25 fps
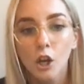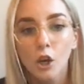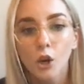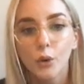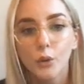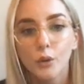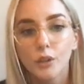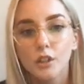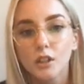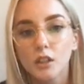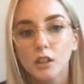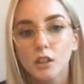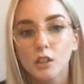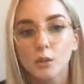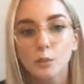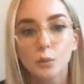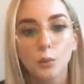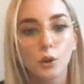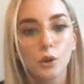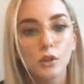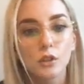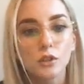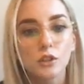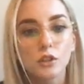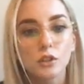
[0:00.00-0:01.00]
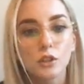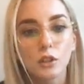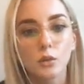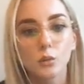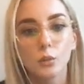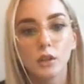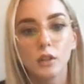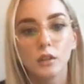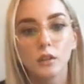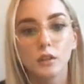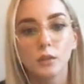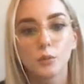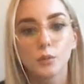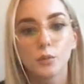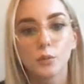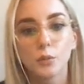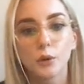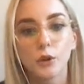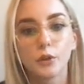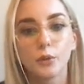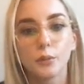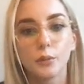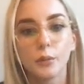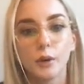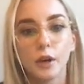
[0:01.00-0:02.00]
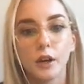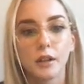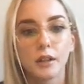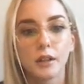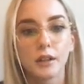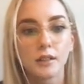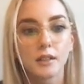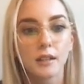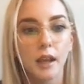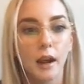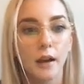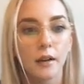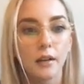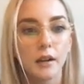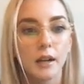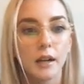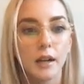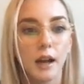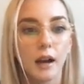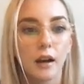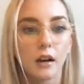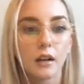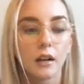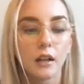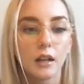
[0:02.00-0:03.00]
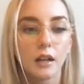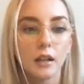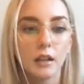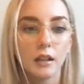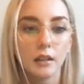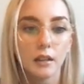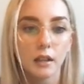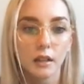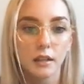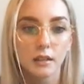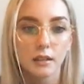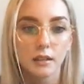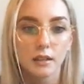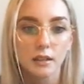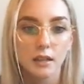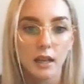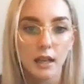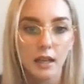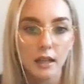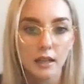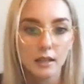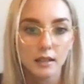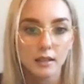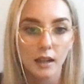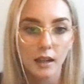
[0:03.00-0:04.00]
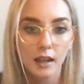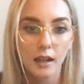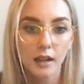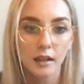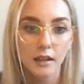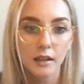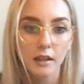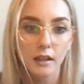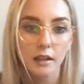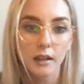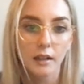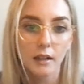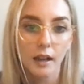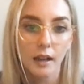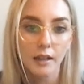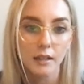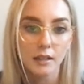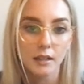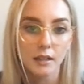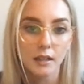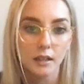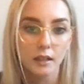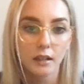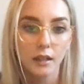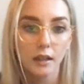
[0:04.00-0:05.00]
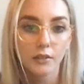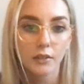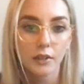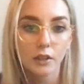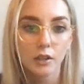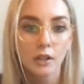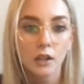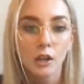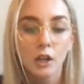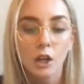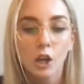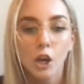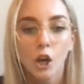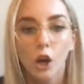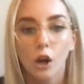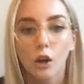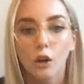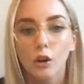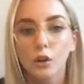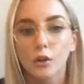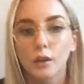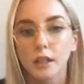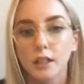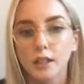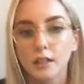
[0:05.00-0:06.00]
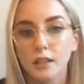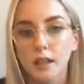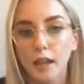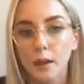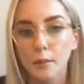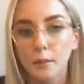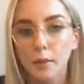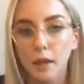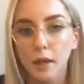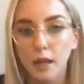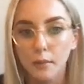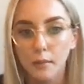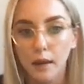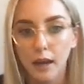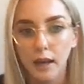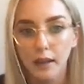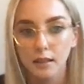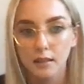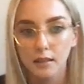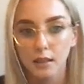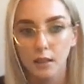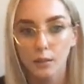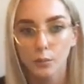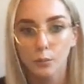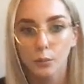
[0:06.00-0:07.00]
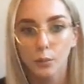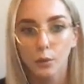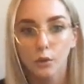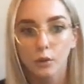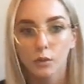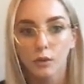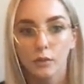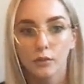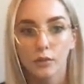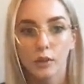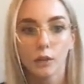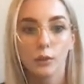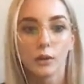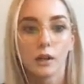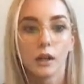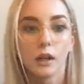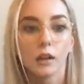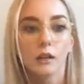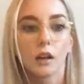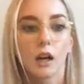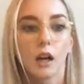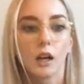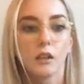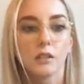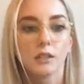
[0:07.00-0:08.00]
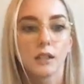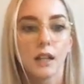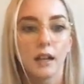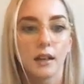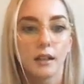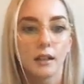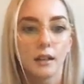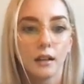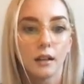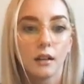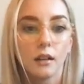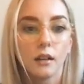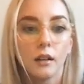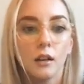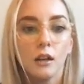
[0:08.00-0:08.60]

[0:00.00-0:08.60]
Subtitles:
which explores John Williams' brutal murders carried out in London's East End in 1811, according to Campaign magazine book reviewer Giles Hedger,